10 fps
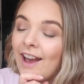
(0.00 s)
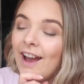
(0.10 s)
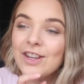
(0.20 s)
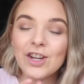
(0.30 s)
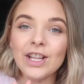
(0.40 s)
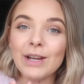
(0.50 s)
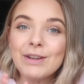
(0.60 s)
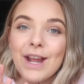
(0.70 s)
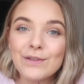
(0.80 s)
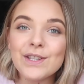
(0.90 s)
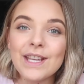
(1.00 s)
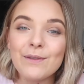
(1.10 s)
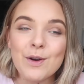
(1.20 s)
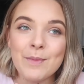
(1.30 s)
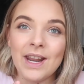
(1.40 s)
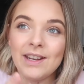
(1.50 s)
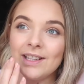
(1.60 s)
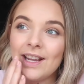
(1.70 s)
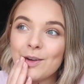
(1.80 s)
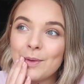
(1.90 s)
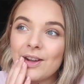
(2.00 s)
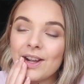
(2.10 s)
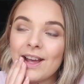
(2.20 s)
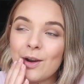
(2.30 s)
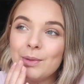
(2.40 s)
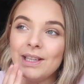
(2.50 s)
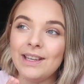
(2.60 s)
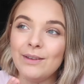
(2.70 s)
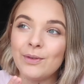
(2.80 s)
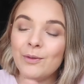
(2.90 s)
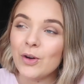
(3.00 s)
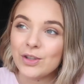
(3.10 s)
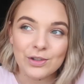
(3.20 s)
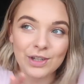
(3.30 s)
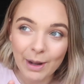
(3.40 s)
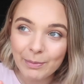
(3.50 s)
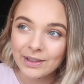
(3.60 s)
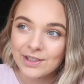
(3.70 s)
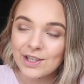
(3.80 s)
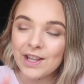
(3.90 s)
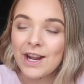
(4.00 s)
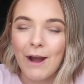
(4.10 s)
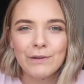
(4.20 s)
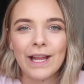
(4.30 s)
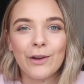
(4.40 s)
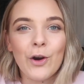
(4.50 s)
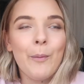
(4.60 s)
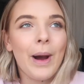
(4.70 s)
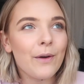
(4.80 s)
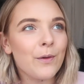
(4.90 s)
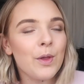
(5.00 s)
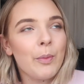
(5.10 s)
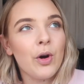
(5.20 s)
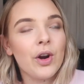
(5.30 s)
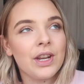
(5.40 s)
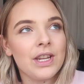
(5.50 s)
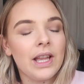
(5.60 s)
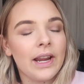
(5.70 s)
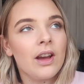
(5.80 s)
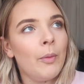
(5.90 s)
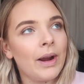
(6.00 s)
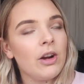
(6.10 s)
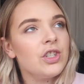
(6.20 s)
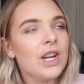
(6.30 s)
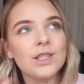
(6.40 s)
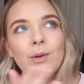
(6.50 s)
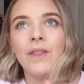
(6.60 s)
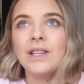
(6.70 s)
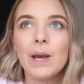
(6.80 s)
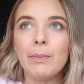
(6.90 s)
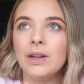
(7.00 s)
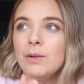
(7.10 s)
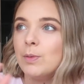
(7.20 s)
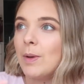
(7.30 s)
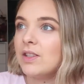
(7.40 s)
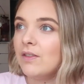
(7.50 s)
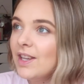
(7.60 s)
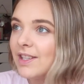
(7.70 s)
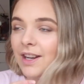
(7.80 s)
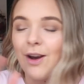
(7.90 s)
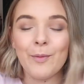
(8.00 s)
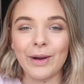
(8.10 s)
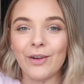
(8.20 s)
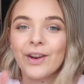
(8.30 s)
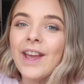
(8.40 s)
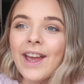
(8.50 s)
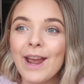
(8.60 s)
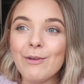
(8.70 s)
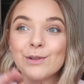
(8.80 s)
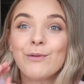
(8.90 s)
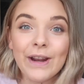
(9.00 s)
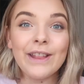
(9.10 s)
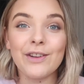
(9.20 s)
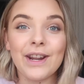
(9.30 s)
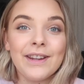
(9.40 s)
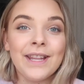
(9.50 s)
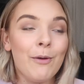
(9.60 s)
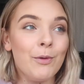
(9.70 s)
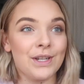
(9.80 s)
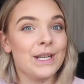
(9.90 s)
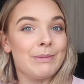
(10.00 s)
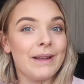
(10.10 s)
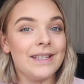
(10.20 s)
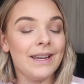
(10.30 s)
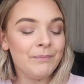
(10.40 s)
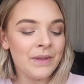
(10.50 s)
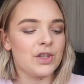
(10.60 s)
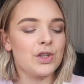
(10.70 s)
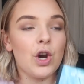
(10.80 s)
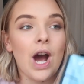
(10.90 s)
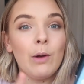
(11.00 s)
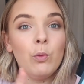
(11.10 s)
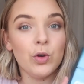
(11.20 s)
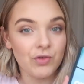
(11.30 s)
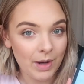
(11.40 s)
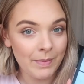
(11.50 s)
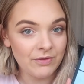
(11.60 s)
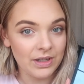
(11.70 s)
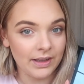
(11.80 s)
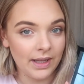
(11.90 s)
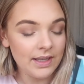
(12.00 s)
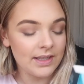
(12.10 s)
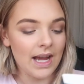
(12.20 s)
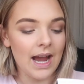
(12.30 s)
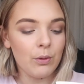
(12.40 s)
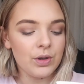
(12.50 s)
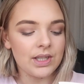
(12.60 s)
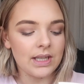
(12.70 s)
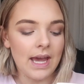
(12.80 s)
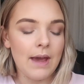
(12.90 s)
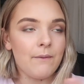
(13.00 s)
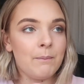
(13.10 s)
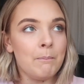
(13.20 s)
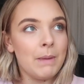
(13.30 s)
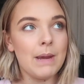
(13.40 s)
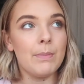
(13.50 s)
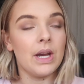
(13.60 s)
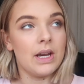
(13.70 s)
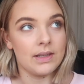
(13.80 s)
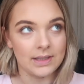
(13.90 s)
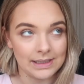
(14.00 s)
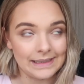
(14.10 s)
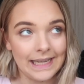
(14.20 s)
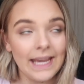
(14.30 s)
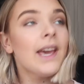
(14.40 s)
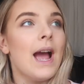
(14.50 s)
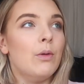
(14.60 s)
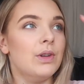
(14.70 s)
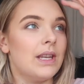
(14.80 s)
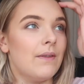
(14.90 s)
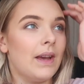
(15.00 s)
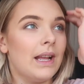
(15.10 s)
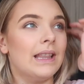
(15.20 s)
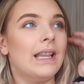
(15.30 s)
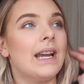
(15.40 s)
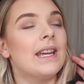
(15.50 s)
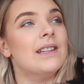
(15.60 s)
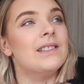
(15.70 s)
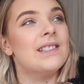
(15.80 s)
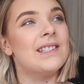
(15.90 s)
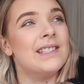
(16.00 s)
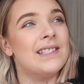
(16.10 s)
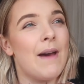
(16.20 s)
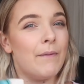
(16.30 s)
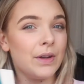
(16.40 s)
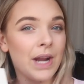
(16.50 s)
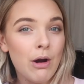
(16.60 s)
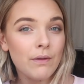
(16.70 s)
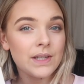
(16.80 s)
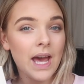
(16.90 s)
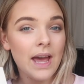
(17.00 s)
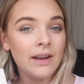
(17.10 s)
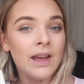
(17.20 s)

And you know, like when you have to sit for a minute and you're like, oh my god, I cannot believe what has just happened. So then you have to like go back through the book and you're like, oh my god, yeah, so when this happened it was because of this, and oh my god, it was a really good ending that I wasn't expecting. So I would recommend reading this. I would say, me personally, I would give it like a seven out of ten.